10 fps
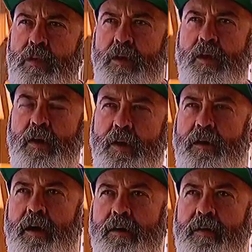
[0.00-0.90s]

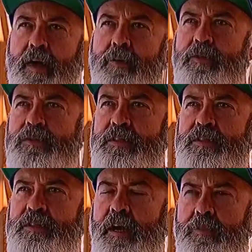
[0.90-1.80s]
know, I
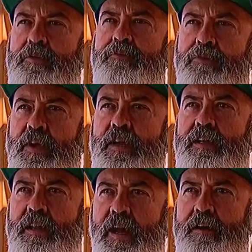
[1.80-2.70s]
would really
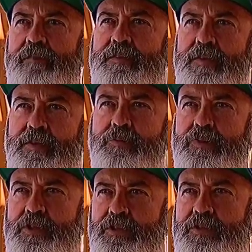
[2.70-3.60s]
love to
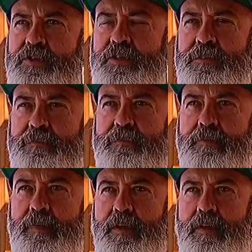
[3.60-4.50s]
produce some
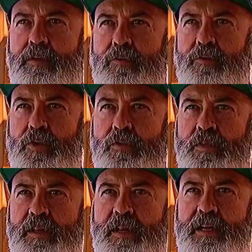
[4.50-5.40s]

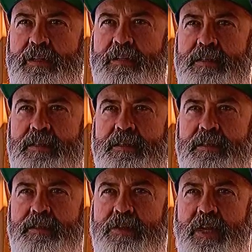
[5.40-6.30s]
world-class
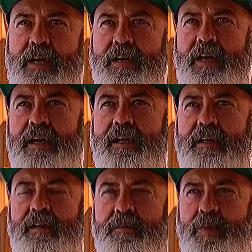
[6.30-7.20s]

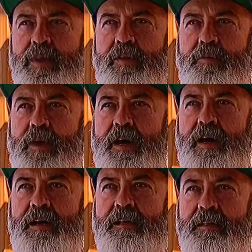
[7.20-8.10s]
Chardonnay and Pinot
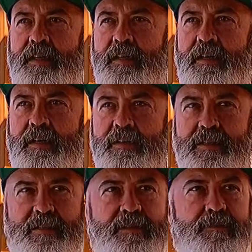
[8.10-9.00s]
Noir in a
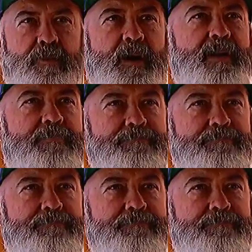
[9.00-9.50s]
consistent way.